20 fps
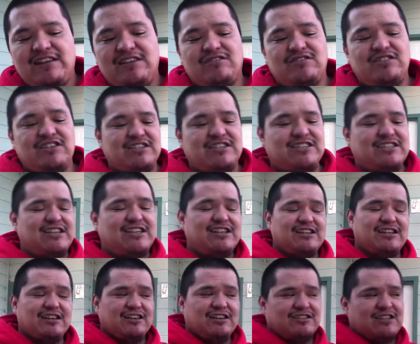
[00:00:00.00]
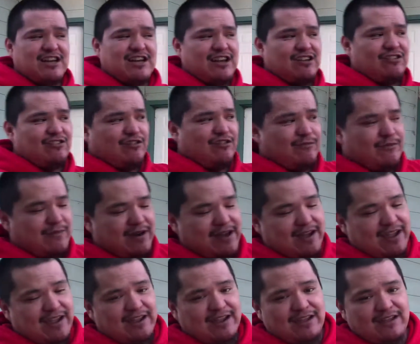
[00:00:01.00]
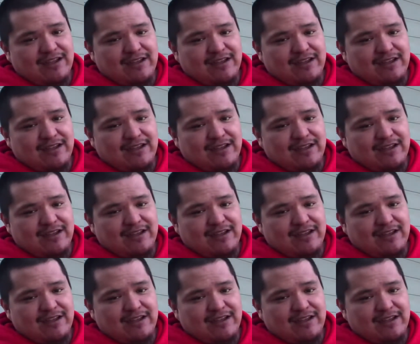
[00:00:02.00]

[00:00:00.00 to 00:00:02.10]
you just seen the title of my